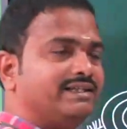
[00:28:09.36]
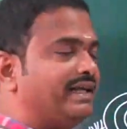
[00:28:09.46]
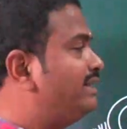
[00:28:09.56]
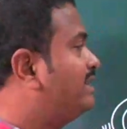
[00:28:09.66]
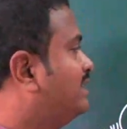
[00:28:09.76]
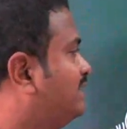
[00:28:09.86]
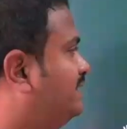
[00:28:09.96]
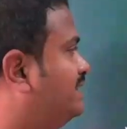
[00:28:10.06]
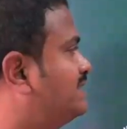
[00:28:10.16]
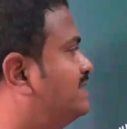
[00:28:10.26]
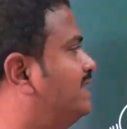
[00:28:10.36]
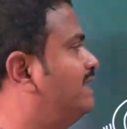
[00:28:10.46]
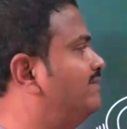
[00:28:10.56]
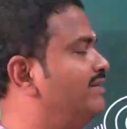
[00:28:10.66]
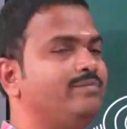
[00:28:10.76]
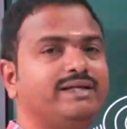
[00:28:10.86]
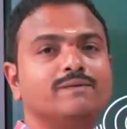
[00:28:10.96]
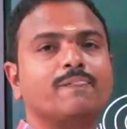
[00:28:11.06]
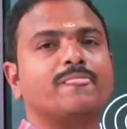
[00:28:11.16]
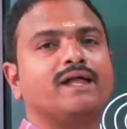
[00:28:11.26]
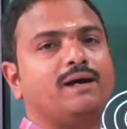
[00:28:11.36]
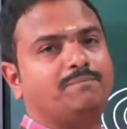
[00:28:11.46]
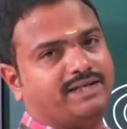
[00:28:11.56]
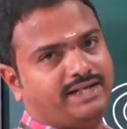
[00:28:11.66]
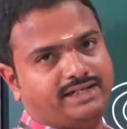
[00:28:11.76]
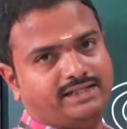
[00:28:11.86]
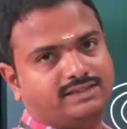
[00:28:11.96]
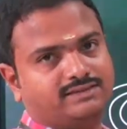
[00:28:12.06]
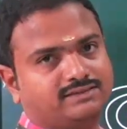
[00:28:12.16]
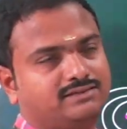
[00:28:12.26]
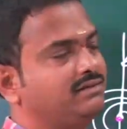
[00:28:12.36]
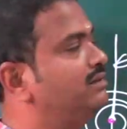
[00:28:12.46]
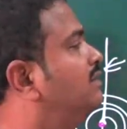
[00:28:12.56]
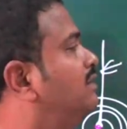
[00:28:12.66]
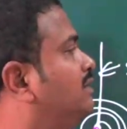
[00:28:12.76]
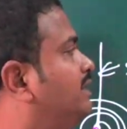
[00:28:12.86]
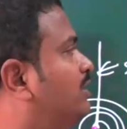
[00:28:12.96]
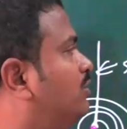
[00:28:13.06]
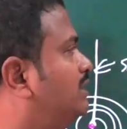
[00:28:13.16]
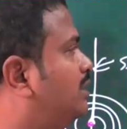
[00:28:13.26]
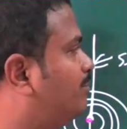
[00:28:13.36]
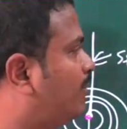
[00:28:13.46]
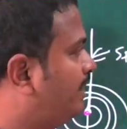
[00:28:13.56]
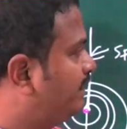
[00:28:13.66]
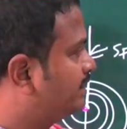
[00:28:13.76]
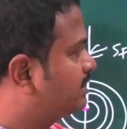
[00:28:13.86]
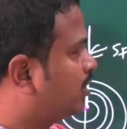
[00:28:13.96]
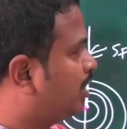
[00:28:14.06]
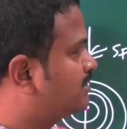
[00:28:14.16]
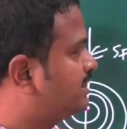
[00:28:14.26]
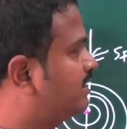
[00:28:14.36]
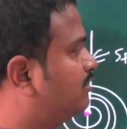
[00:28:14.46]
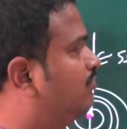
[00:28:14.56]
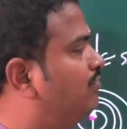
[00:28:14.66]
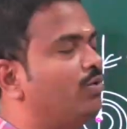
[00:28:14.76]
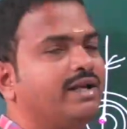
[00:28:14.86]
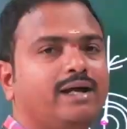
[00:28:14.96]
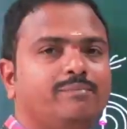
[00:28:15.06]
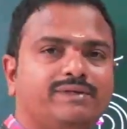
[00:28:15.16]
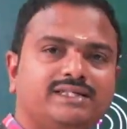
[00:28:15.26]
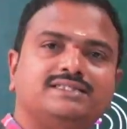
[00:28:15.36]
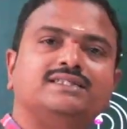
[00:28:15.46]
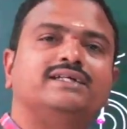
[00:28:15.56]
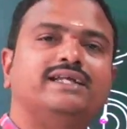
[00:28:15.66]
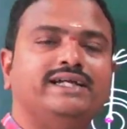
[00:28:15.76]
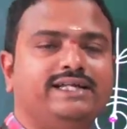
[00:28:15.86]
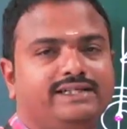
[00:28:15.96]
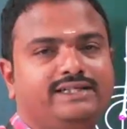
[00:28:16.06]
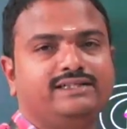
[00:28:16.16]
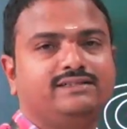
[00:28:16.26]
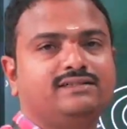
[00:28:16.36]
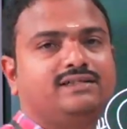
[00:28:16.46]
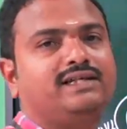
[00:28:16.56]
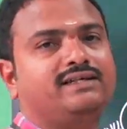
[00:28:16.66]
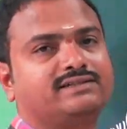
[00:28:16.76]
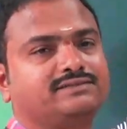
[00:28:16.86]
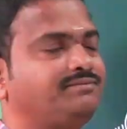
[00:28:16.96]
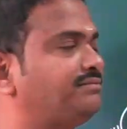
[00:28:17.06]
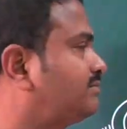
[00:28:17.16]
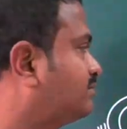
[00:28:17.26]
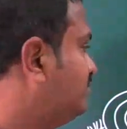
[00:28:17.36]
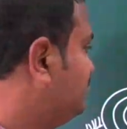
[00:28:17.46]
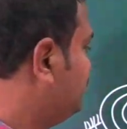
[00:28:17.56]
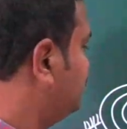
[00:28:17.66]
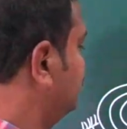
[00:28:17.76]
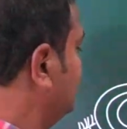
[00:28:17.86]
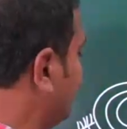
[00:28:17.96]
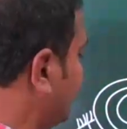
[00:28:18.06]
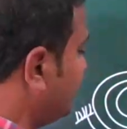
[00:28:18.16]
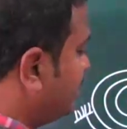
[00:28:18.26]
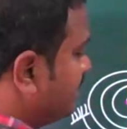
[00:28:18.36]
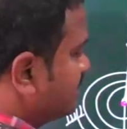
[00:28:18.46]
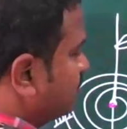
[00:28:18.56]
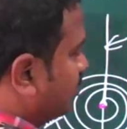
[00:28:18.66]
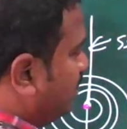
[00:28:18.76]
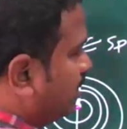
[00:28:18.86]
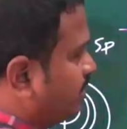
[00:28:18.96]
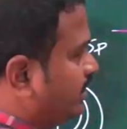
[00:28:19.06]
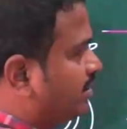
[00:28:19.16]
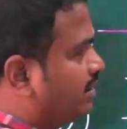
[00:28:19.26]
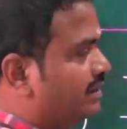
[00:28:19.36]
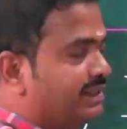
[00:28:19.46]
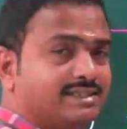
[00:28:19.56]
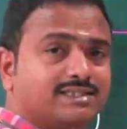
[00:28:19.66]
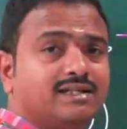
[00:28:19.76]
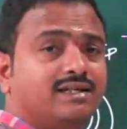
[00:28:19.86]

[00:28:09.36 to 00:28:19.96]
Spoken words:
then this state will be obtained. Then only the pointer stops at 4 amperes reading. Clear? Okay, so controlling torque is